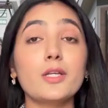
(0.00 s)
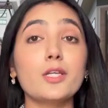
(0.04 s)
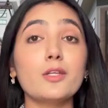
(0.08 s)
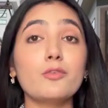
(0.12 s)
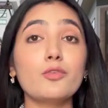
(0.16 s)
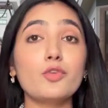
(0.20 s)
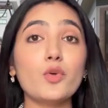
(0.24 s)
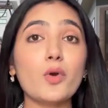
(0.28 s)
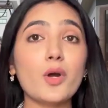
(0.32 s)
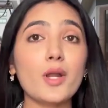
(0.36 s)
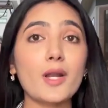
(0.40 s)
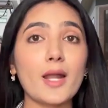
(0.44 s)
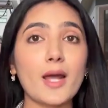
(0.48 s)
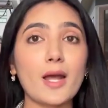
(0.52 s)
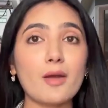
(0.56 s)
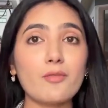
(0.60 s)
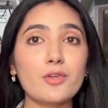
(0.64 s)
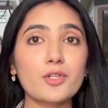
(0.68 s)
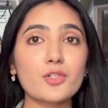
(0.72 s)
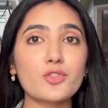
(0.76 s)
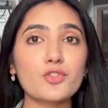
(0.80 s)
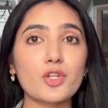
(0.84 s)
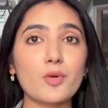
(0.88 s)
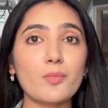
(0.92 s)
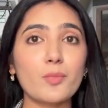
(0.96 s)
If you're
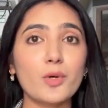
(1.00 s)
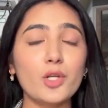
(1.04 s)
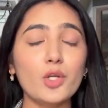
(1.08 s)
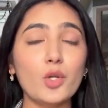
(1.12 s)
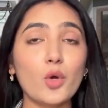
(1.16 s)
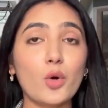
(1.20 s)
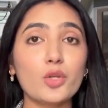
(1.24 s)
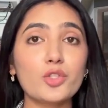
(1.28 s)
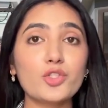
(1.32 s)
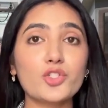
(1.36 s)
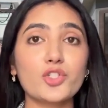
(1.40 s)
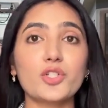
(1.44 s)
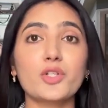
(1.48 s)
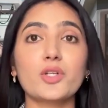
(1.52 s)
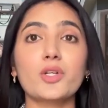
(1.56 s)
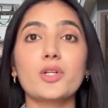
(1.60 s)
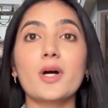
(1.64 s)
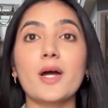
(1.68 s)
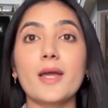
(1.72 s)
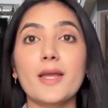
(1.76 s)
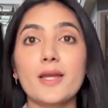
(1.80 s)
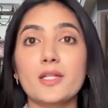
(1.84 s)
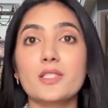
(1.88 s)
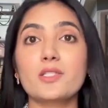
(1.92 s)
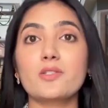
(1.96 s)
having trouble launching
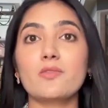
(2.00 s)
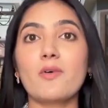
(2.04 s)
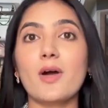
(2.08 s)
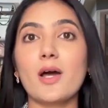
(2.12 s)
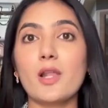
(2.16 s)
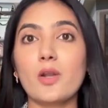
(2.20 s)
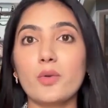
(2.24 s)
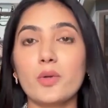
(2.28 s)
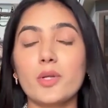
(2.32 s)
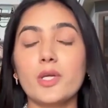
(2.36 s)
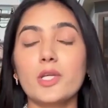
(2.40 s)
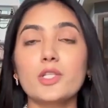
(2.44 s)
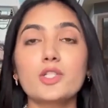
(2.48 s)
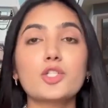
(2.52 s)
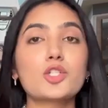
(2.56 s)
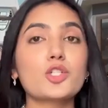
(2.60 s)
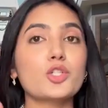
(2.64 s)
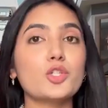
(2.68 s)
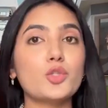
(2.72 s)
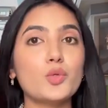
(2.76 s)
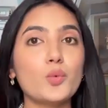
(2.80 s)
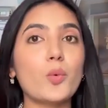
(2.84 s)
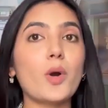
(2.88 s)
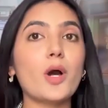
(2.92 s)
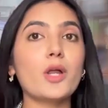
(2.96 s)
Riot's Valorant,
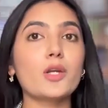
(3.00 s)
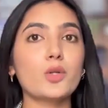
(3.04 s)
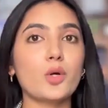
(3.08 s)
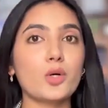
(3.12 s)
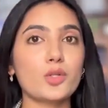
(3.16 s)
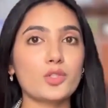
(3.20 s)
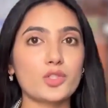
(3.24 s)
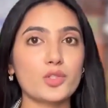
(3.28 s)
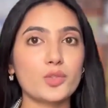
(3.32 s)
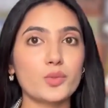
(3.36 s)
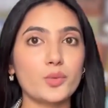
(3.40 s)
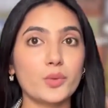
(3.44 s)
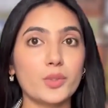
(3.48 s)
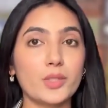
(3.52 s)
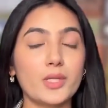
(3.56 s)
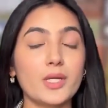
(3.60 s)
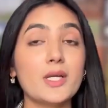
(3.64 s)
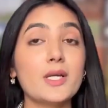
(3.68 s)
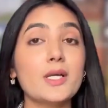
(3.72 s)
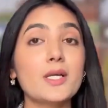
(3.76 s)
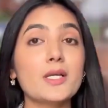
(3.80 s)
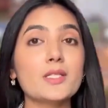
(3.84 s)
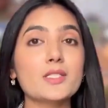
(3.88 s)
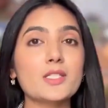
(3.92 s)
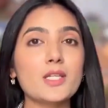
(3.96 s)
you are not alone.
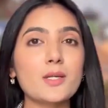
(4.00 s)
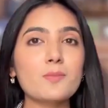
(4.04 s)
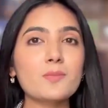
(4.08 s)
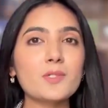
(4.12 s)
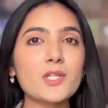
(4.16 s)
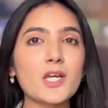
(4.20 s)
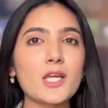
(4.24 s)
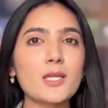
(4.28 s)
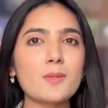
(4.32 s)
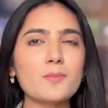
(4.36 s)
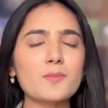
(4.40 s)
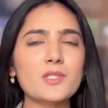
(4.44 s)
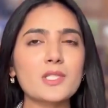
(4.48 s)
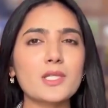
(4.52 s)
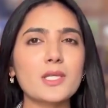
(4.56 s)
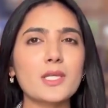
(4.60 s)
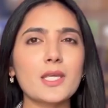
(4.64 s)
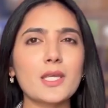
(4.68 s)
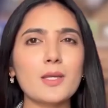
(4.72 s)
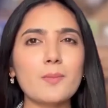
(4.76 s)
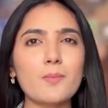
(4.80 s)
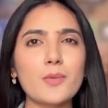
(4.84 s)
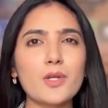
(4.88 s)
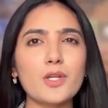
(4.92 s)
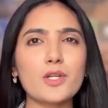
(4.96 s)
Sometimes the
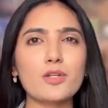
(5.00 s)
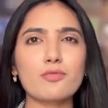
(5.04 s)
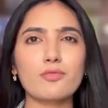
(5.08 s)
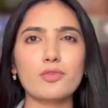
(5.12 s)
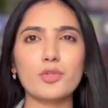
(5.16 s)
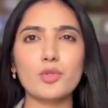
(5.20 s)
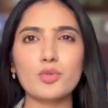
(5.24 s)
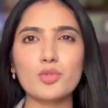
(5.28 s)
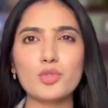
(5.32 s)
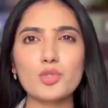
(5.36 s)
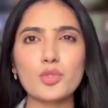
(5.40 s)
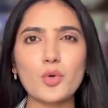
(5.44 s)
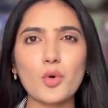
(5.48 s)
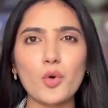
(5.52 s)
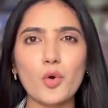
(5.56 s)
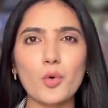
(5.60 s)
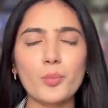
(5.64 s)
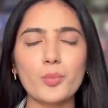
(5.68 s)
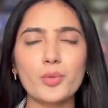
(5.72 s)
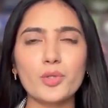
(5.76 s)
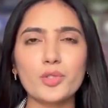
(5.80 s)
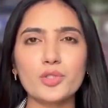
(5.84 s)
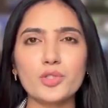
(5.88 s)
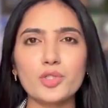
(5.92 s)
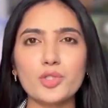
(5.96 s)
game may refuse to
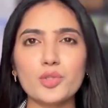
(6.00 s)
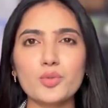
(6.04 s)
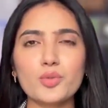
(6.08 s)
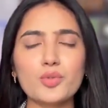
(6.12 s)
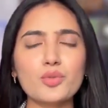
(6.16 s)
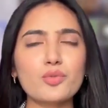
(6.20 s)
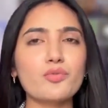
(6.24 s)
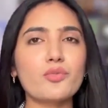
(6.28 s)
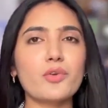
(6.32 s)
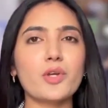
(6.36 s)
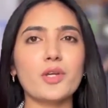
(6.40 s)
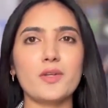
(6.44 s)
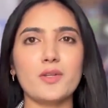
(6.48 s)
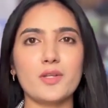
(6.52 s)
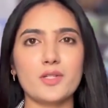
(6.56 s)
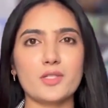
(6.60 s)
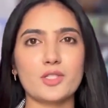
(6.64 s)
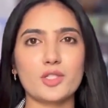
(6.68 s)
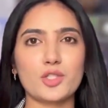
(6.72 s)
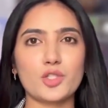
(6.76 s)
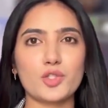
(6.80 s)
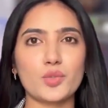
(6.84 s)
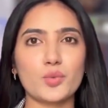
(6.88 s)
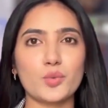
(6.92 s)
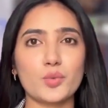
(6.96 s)
open due to various
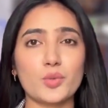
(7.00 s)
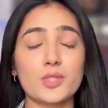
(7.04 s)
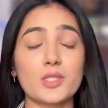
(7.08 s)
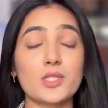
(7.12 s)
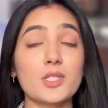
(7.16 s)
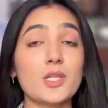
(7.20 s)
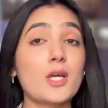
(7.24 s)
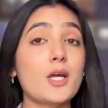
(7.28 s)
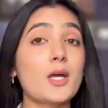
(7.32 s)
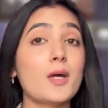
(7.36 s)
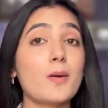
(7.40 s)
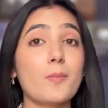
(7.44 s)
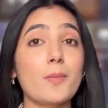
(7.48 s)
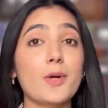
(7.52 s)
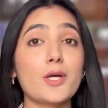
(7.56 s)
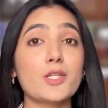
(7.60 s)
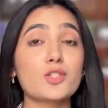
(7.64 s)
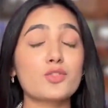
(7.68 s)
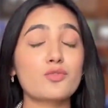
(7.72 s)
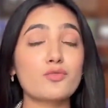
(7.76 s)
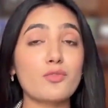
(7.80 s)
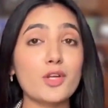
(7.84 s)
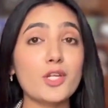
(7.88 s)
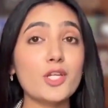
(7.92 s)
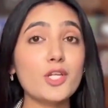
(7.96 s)
issues.
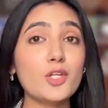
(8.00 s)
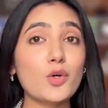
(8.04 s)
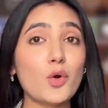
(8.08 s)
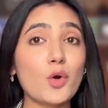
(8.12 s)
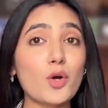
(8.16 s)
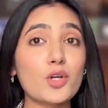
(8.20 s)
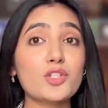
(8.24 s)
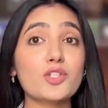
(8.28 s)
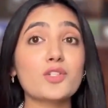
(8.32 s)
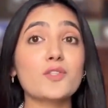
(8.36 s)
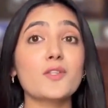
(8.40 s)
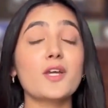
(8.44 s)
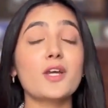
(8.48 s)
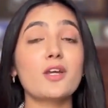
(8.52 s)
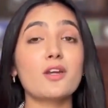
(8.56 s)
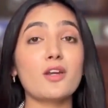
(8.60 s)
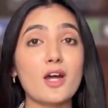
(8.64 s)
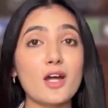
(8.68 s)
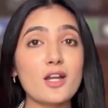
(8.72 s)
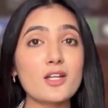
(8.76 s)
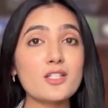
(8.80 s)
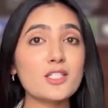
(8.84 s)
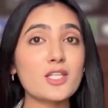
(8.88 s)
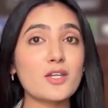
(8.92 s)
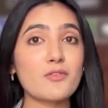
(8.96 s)
But worry not, there
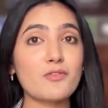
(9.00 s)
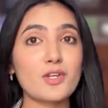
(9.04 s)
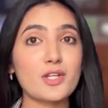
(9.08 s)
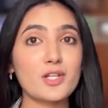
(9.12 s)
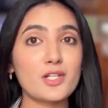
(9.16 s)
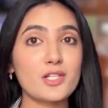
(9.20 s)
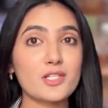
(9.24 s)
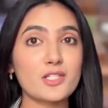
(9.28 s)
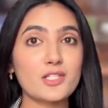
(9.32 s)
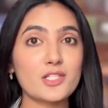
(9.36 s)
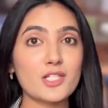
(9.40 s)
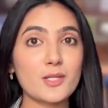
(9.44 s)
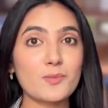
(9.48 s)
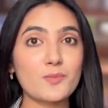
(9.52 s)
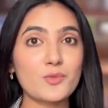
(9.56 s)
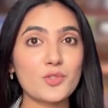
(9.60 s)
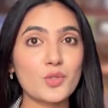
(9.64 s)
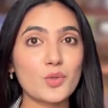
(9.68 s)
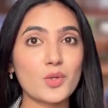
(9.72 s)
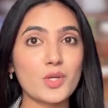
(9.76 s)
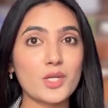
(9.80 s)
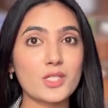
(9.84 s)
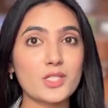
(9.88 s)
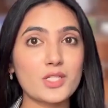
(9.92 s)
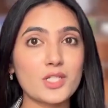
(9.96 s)
are several steps you
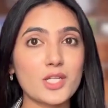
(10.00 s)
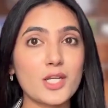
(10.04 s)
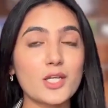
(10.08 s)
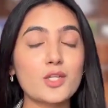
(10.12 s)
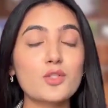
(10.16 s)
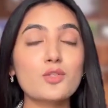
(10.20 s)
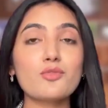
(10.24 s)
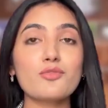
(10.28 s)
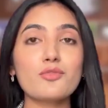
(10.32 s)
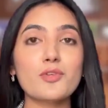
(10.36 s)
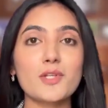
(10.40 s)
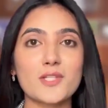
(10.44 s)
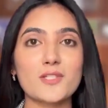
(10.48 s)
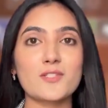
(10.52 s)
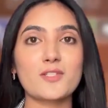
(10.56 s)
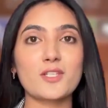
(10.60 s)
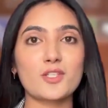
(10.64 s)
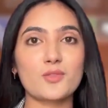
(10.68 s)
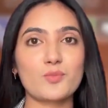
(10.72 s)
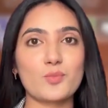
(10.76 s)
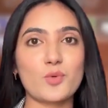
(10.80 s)
can take to fix this